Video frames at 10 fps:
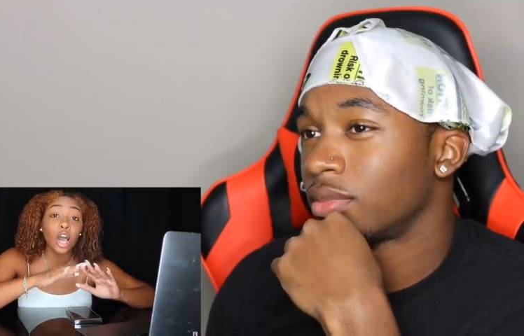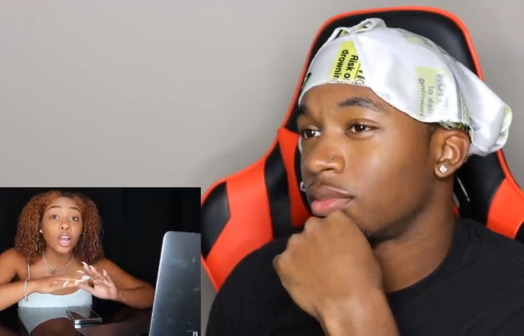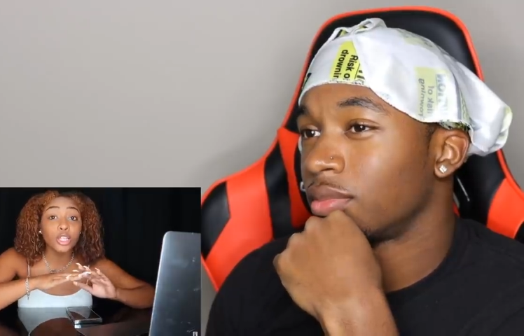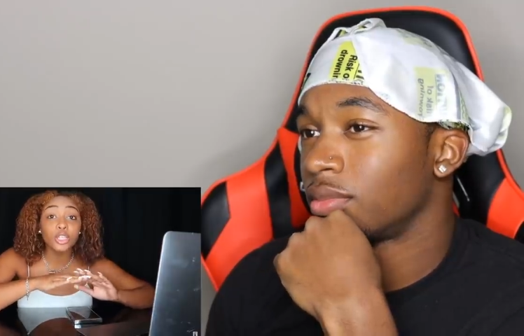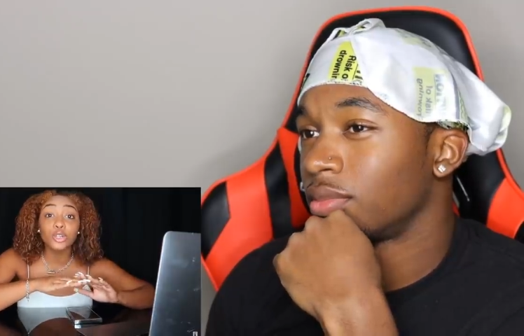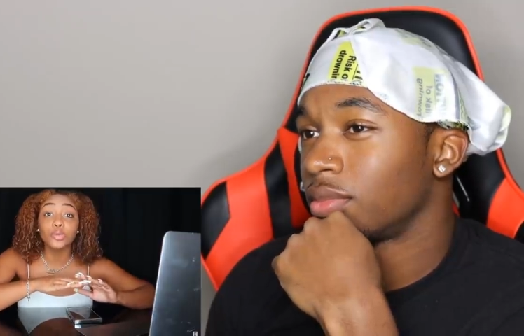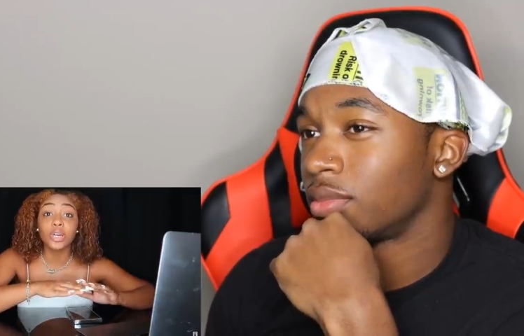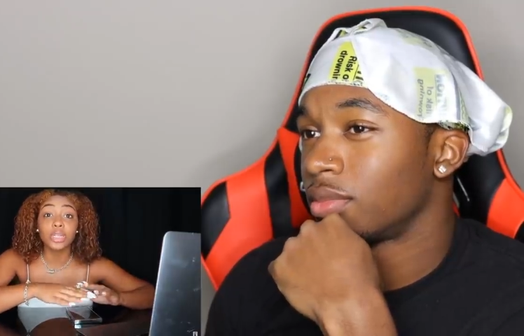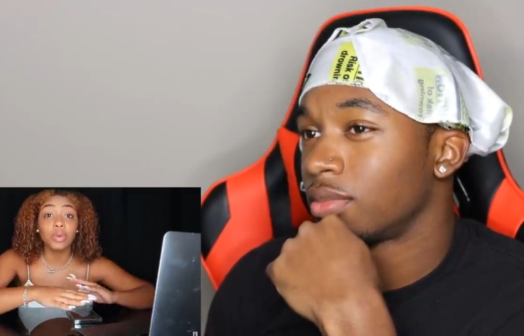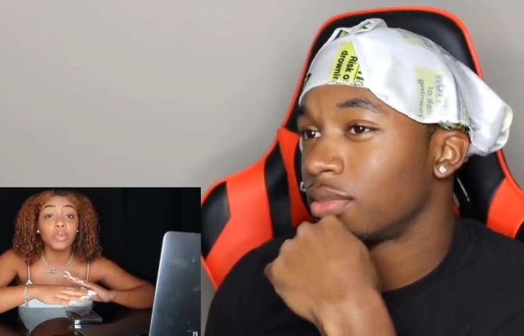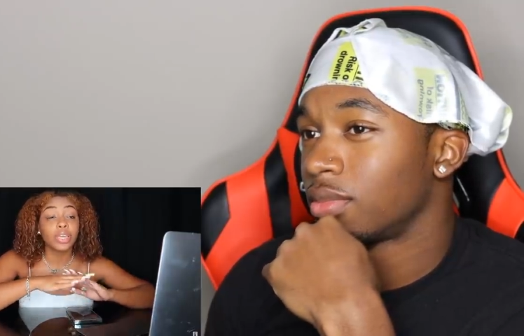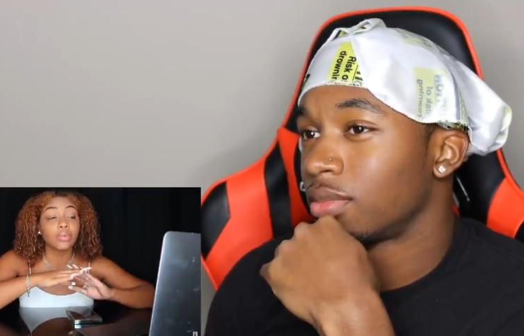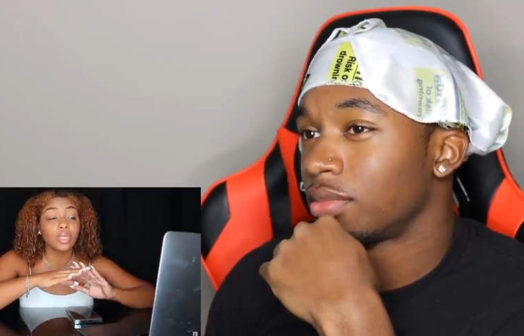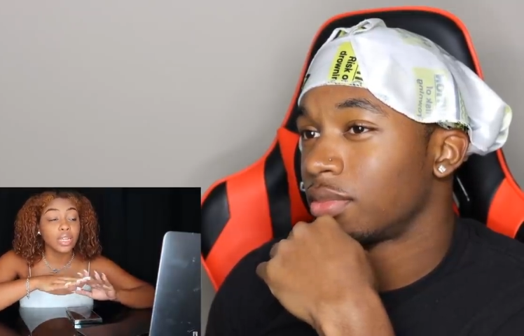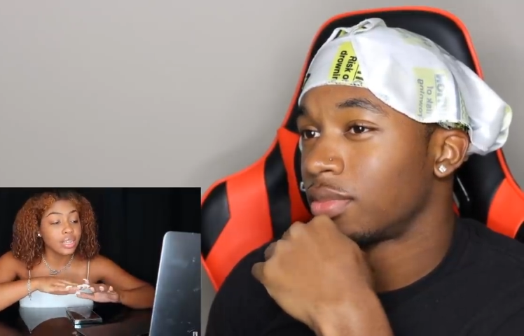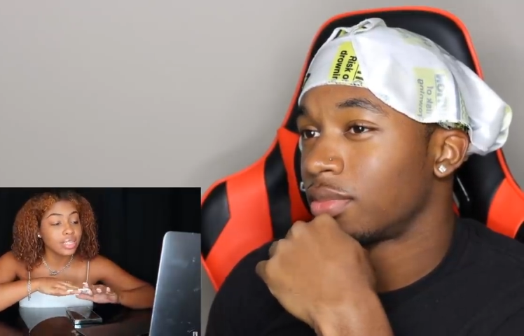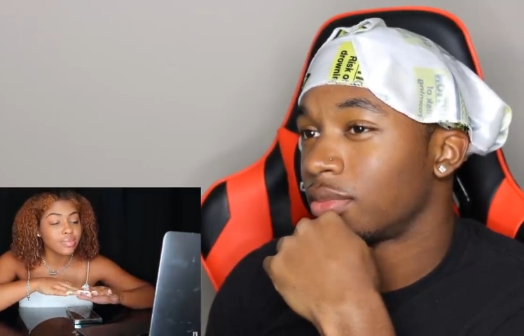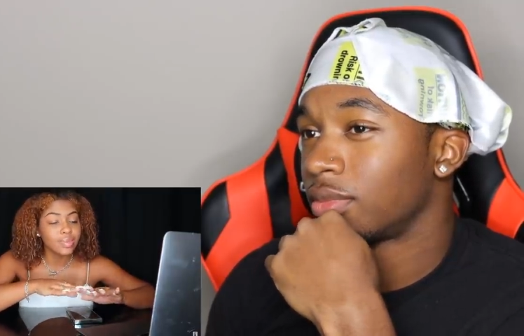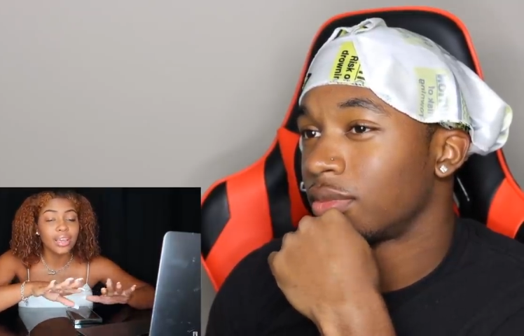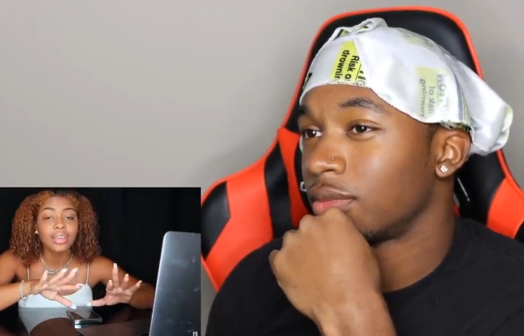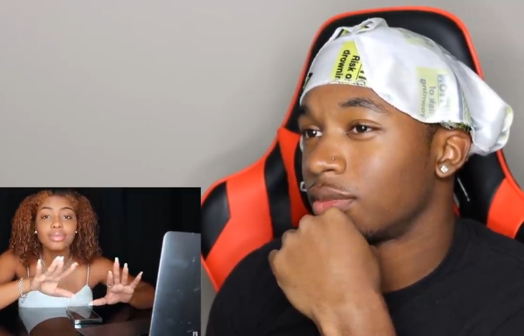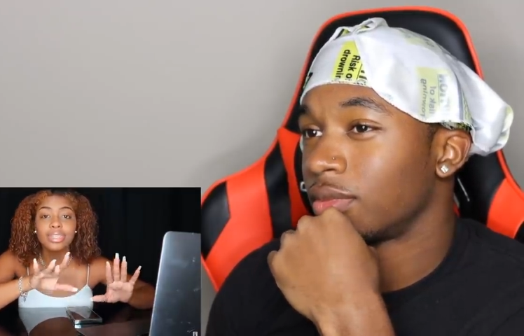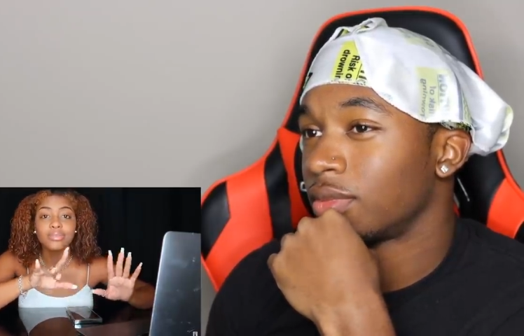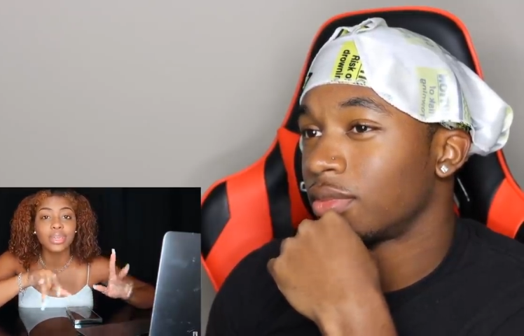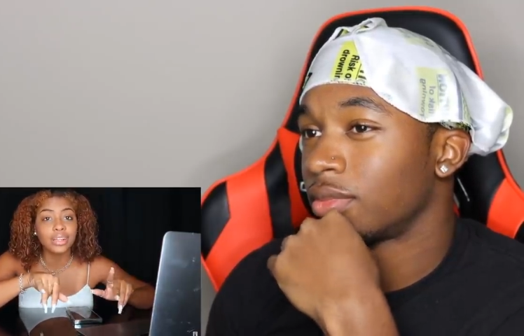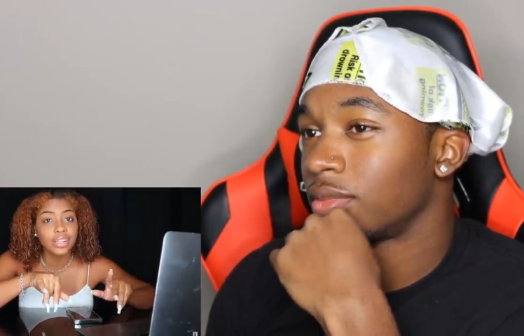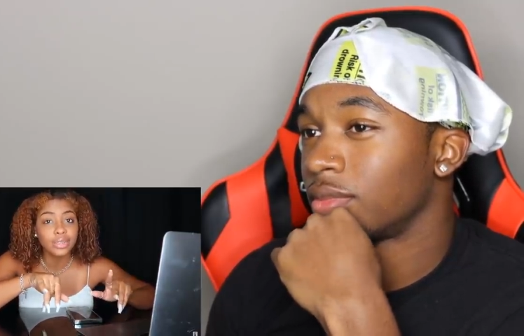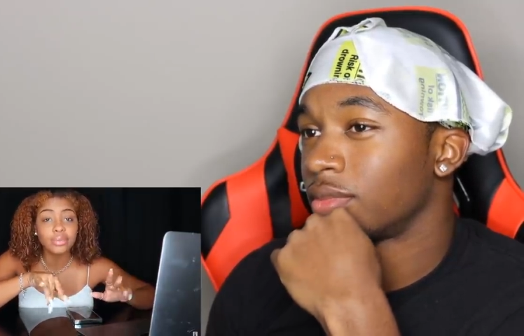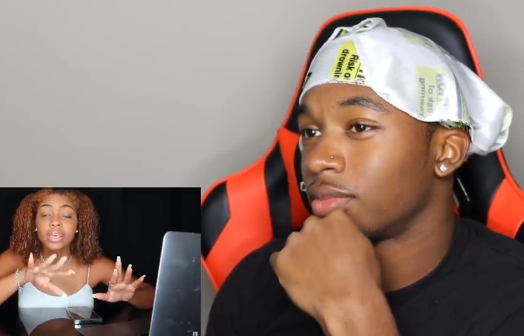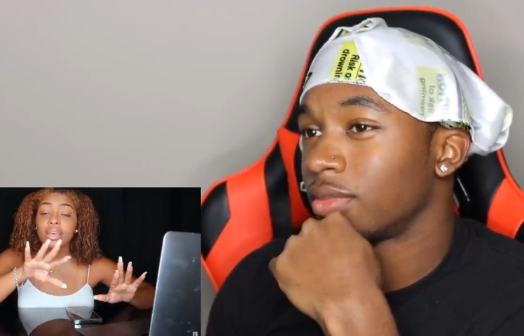Speaker 1: hard too because people keep sending it to me. They keep sending me clips,